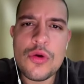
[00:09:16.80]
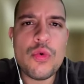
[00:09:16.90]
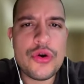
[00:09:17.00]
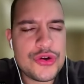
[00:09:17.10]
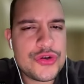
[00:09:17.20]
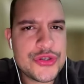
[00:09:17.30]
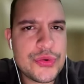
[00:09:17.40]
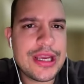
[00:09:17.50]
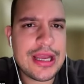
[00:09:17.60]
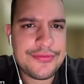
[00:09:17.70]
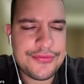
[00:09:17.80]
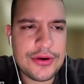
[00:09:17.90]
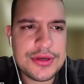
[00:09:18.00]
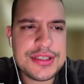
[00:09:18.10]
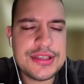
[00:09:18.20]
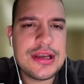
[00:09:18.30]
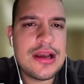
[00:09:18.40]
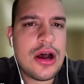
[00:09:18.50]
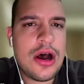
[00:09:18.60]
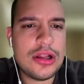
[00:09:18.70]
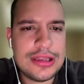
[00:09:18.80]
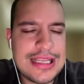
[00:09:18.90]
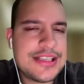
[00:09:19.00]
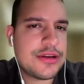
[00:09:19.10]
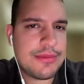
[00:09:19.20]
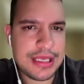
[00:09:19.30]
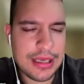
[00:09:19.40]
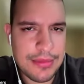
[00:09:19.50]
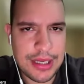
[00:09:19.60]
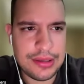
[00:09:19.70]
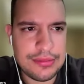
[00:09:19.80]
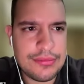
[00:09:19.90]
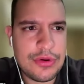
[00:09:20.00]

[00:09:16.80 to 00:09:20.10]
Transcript: what you're doing at first, unless you're making money.